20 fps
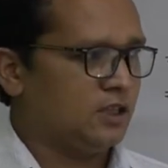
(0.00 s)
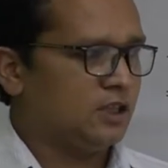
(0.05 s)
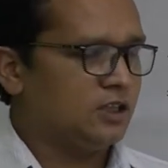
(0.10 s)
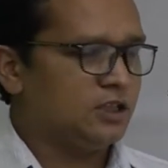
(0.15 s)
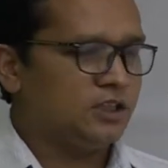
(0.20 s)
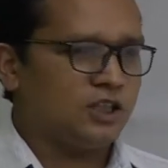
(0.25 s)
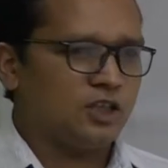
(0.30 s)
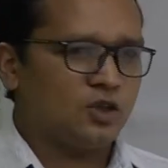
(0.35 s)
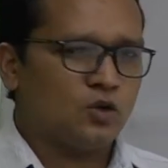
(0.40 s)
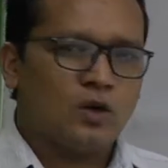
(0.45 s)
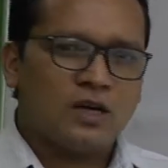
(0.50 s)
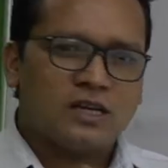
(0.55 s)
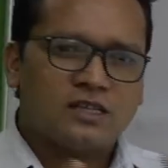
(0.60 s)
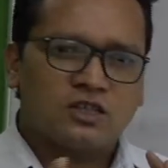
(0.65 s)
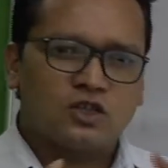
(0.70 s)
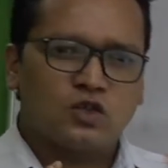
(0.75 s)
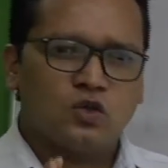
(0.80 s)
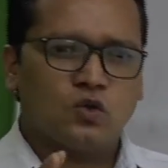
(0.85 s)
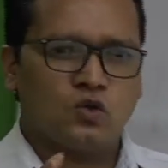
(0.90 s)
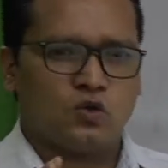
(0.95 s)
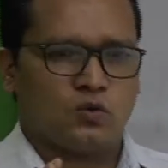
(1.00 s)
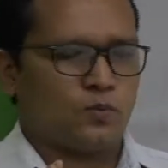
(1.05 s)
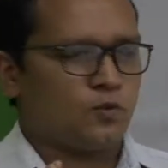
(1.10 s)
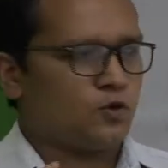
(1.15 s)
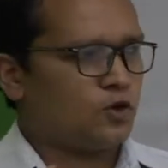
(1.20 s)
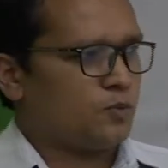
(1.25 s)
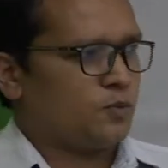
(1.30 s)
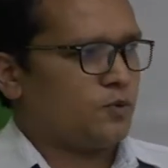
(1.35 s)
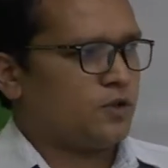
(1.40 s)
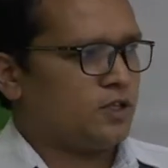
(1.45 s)
There was no
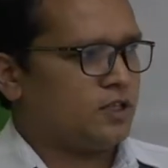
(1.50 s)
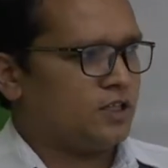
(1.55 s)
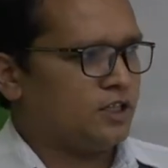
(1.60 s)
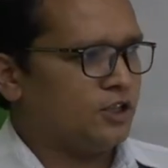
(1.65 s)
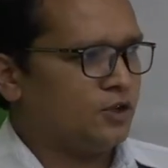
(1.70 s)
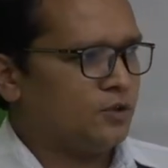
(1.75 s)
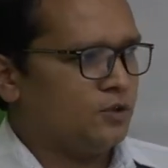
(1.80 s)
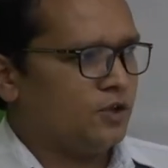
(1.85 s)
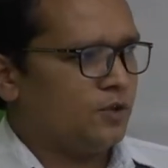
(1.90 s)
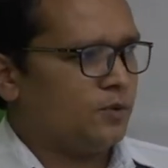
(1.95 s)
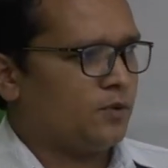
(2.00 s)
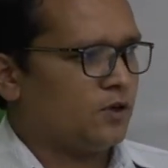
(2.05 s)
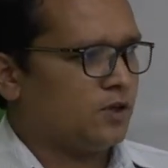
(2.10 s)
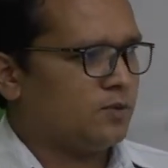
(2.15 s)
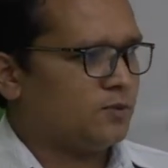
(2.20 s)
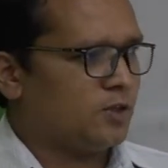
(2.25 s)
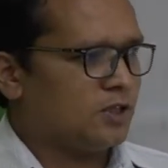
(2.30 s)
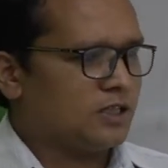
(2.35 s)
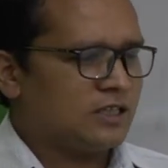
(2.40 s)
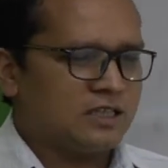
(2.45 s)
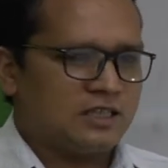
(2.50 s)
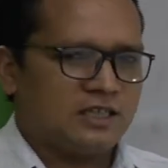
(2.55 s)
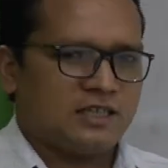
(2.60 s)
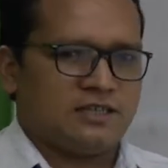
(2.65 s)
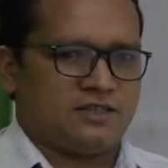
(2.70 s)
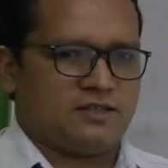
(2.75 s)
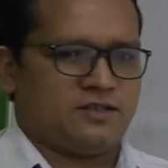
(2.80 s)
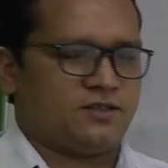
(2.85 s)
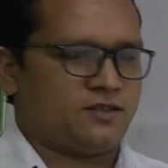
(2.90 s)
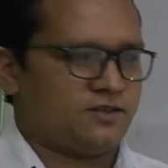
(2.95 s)
proper uniform or
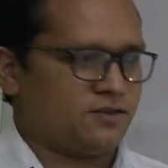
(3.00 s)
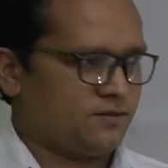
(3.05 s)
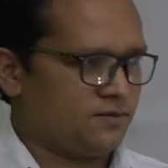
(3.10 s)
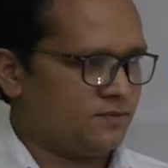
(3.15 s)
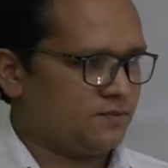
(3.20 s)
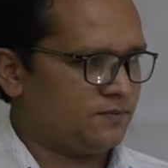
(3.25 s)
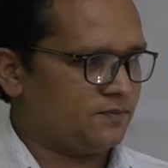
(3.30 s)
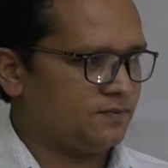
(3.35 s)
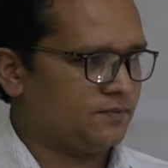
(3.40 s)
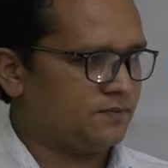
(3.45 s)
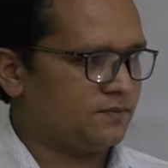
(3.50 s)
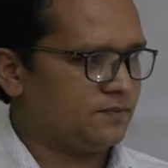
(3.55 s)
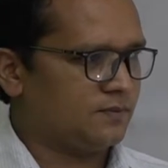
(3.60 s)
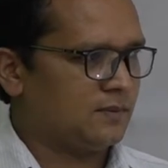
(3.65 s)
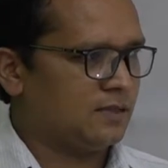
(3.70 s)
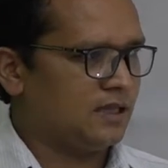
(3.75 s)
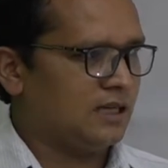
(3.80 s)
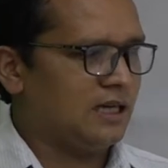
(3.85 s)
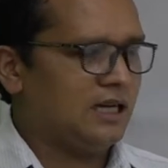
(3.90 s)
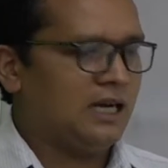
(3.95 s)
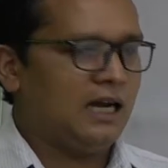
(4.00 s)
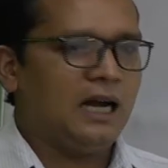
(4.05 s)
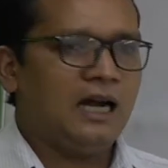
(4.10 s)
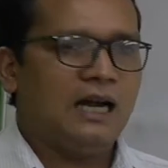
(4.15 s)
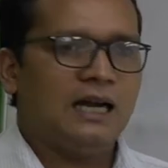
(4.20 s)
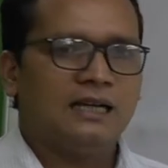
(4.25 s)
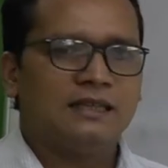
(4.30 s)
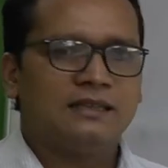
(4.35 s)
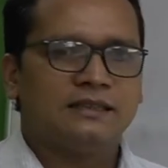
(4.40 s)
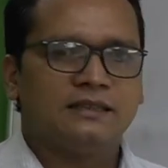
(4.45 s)
dress,
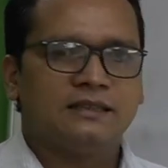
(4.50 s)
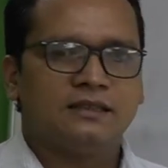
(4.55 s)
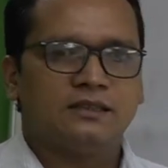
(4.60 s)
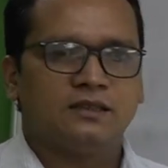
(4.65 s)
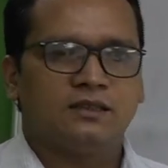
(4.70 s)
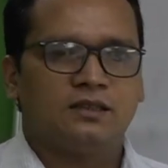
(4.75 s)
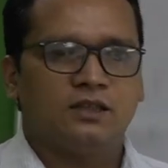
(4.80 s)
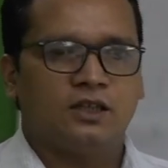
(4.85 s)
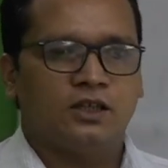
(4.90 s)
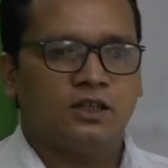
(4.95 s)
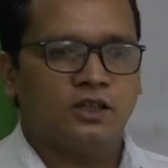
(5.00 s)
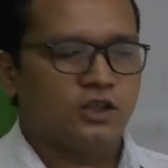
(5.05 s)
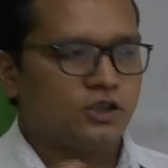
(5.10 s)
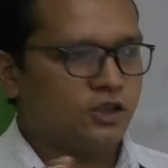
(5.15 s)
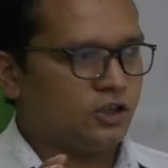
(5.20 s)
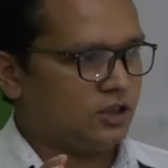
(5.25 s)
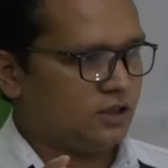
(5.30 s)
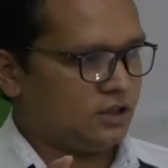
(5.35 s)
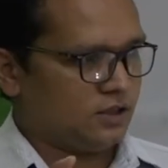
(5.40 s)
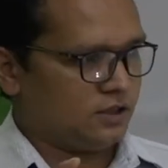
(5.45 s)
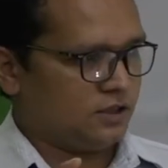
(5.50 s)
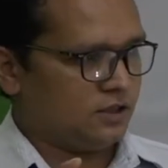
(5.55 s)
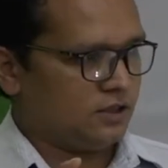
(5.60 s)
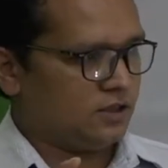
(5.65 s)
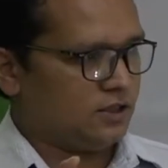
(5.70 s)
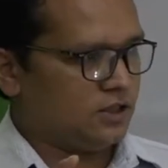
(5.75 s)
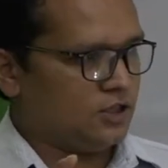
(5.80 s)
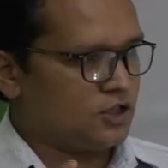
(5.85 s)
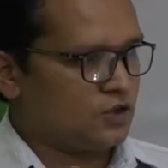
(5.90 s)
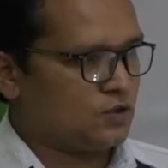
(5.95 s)
and the
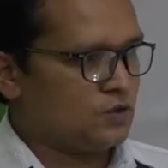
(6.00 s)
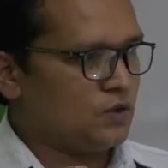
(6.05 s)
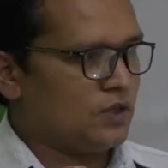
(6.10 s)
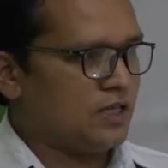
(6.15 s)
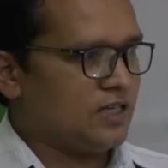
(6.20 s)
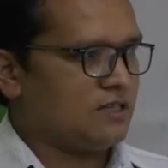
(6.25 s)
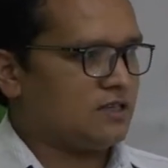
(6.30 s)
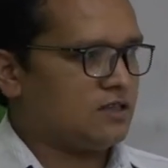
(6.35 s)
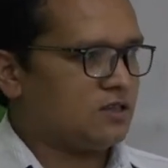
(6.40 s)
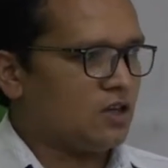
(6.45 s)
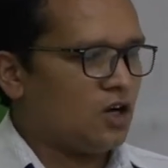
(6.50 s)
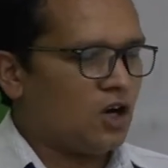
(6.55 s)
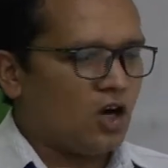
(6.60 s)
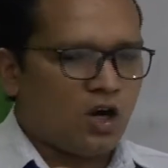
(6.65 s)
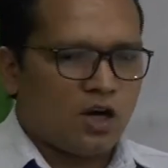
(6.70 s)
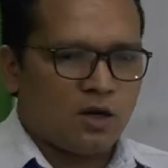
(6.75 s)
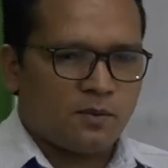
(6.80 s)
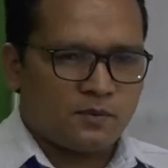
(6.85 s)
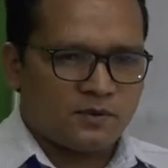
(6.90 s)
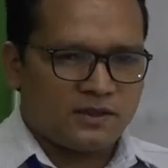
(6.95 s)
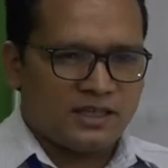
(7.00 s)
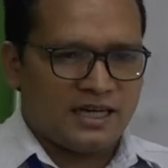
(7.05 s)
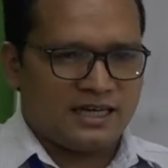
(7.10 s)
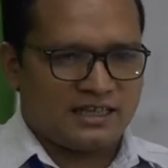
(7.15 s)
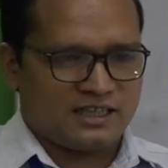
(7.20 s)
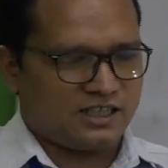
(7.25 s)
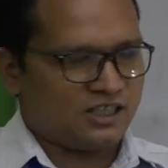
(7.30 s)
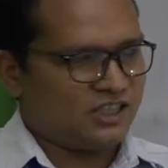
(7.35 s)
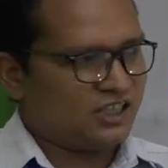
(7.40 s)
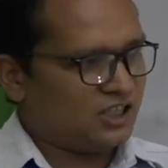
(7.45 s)
students of
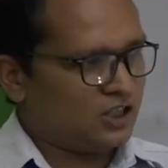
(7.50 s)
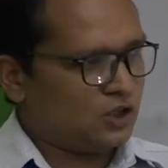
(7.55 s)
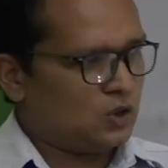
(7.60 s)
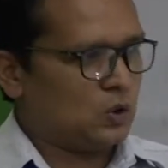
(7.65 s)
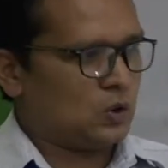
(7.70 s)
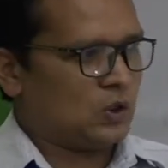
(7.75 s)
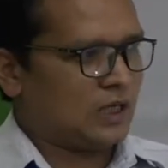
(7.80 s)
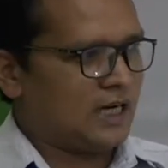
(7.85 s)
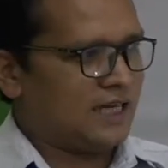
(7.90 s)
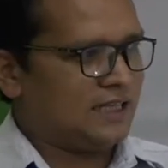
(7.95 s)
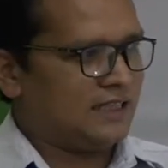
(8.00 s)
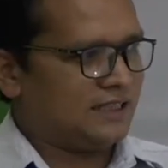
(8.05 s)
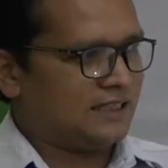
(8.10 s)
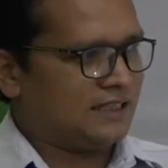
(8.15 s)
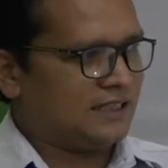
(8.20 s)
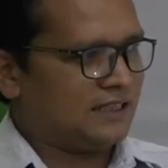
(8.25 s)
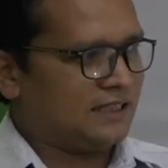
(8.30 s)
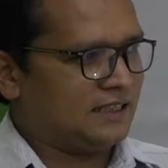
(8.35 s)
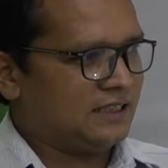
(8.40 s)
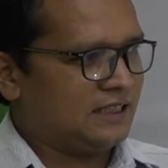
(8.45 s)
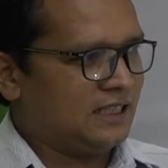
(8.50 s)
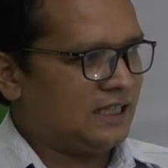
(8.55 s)
that locality,